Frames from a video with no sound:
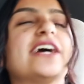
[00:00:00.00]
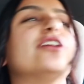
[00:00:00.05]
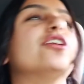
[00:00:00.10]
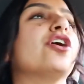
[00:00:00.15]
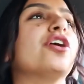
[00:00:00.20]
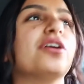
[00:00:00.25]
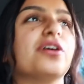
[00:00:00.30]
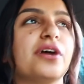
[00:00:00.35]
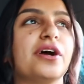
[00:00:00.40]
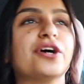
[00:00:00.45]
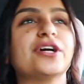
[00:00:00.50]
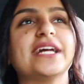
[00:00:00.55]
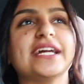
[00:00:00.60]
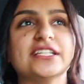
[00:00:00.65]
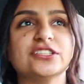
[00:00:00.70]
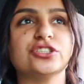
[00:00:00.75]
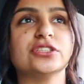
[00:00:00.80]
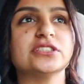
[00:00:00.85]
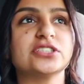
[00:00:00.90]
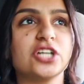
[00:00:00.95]
No,
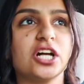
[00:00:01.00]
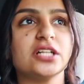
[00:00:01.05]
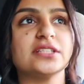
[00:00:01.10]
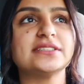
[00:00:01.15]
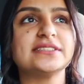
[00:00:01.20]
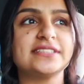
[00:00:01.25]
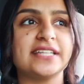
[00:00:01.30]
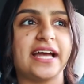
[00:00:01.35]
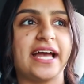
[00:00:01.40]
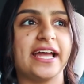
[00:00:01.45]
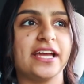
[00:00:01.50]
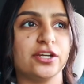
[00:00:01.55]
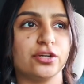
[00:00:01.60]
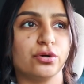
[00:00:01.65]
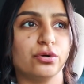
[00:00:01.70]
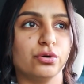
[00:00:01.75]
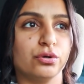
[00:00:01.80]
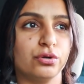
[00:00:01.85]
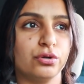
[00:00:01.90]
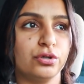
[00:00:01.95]
okay, so it's called
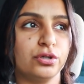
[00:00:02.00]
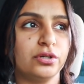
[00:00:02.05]
title.